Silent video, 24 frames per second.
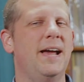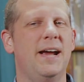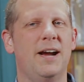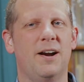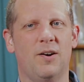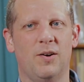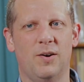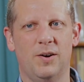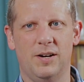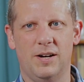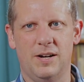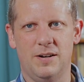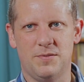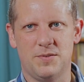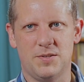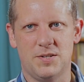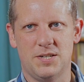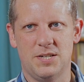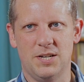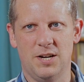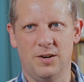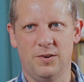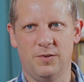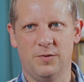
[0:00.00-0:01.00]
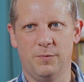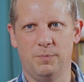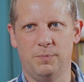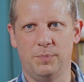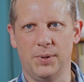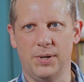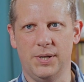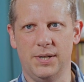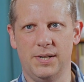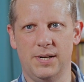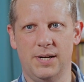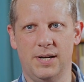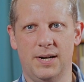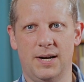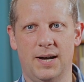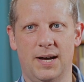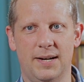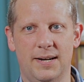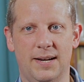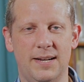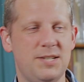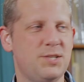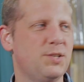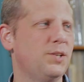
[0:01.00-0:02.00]
of stuff, but
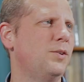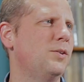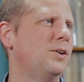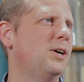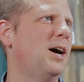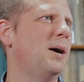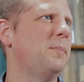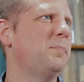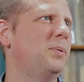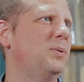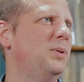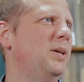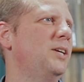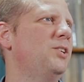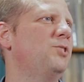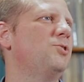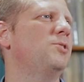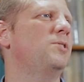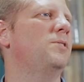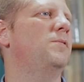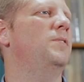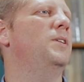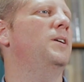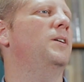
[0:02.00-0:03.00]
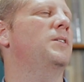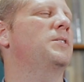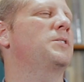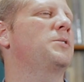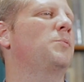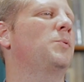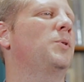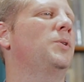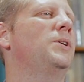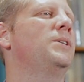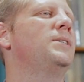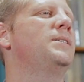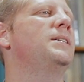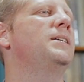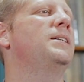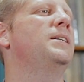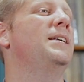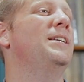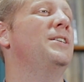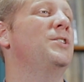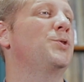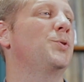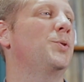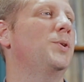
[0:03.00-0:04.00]
a nice little compilation of theirs. I really
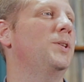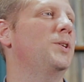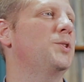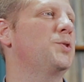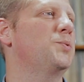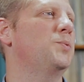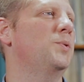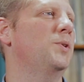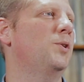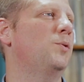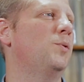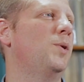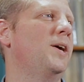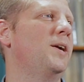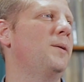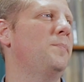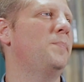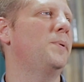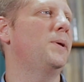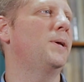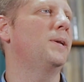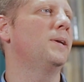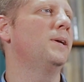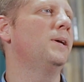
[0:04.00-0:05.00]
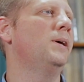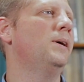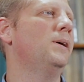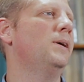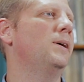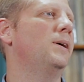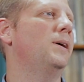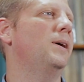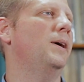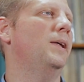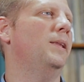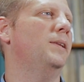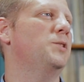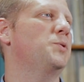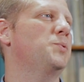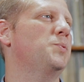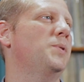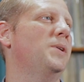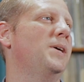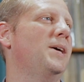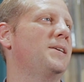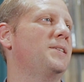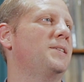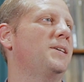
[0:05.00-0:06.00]
did enjoy this one quite a bit.
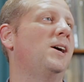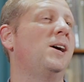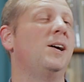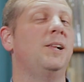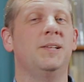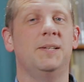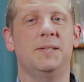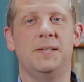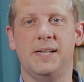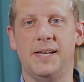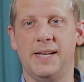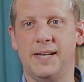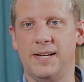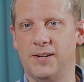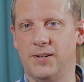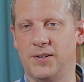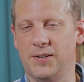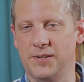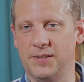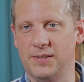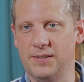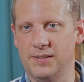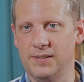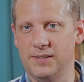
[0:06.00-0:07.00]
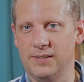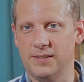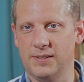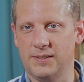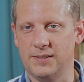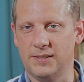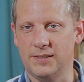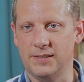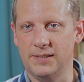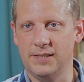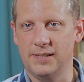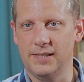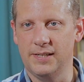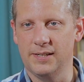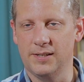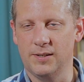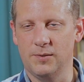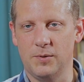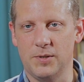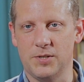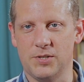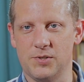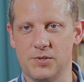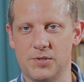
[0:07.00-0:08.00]
This one has Holiday on
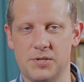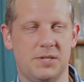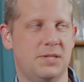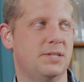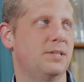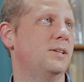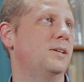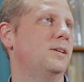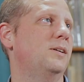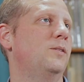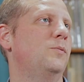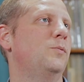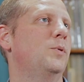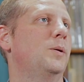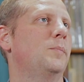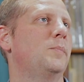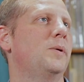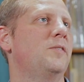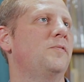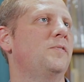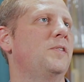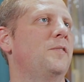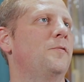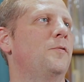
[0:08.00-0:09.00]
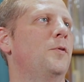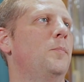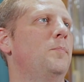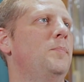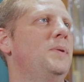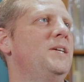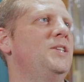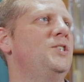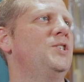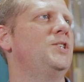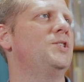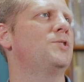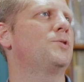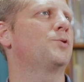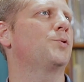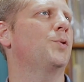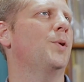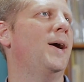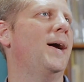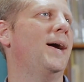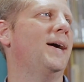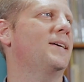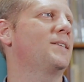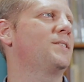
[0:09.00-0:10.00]
there, which is one of my favorite Bee Gees
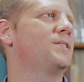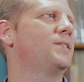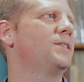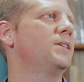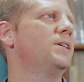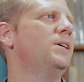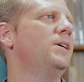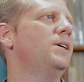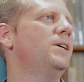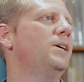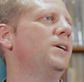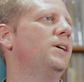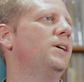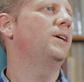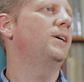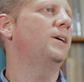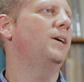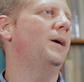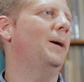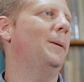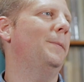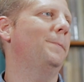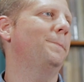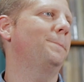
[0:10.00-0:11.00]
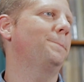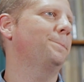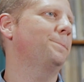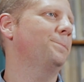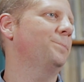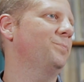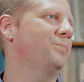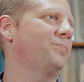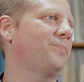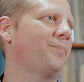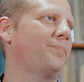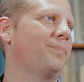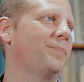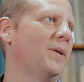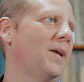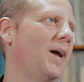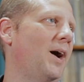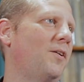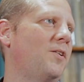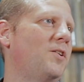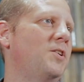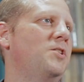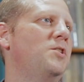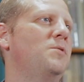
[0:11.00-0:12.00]
tracks. How
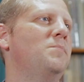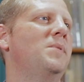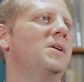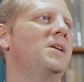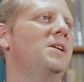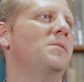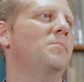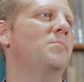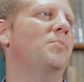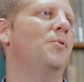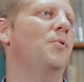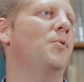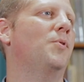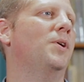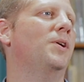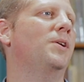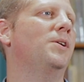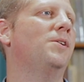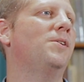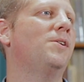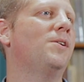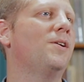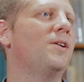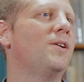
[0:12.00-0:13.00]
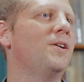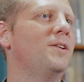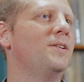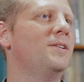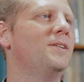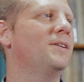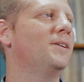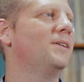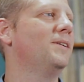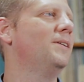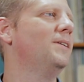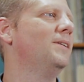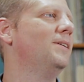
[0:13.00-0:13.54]
Can You Mend a Broken Heart?